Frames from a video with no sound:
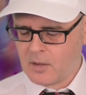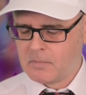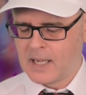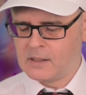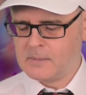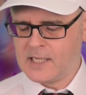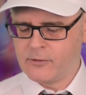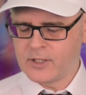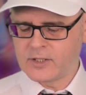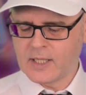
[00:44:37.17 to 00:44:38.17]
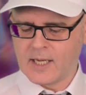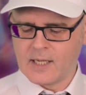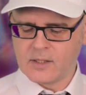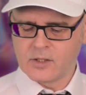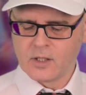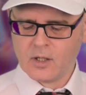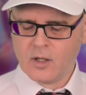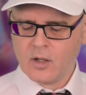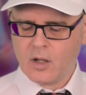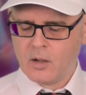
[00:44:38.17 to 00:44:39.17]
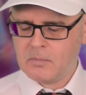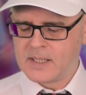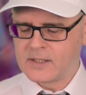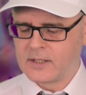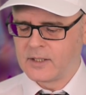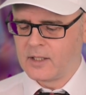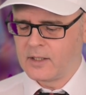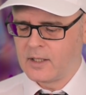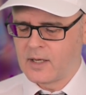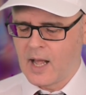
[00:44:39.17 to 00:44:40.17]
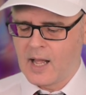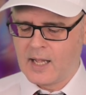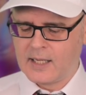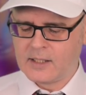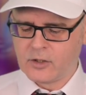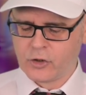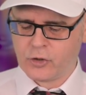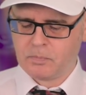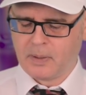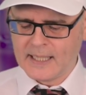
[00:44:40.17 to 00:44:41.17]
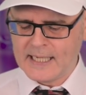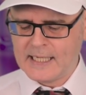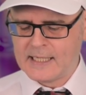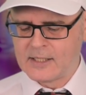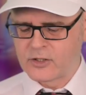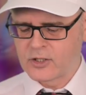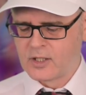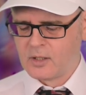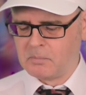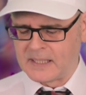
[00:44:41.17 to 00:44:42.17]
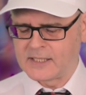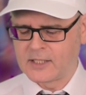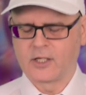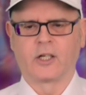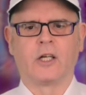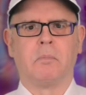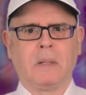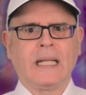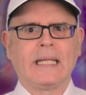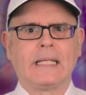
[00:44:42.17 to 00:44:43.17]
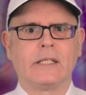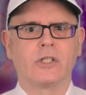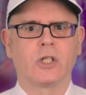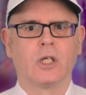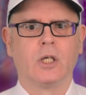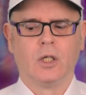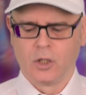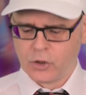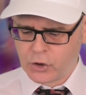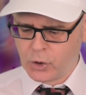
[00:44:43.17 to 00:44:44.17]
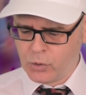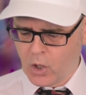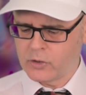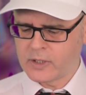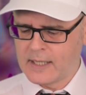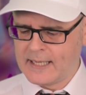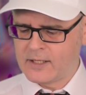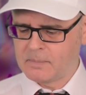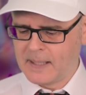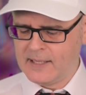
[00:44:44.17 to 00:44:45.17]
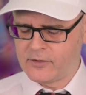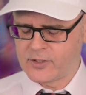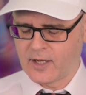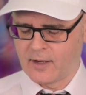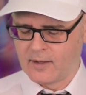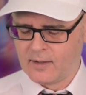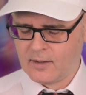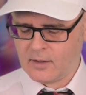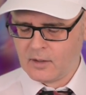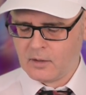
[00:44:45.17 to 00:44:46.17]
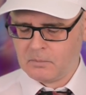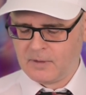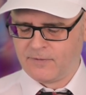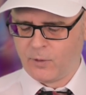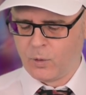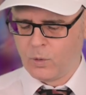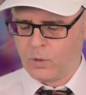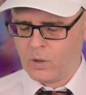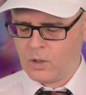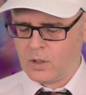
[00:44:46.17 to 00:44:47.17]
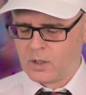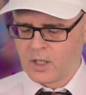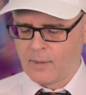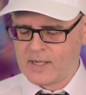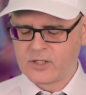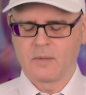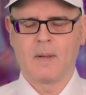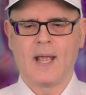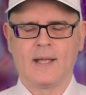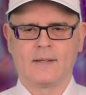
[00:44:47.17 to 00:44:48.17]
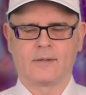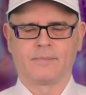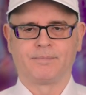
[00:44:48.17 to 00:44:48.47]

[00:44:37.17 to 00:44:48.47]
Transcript: Palmyra says, Mr. Duncan, I please, Mr. Duncan, please do not eat pizza before going to bed.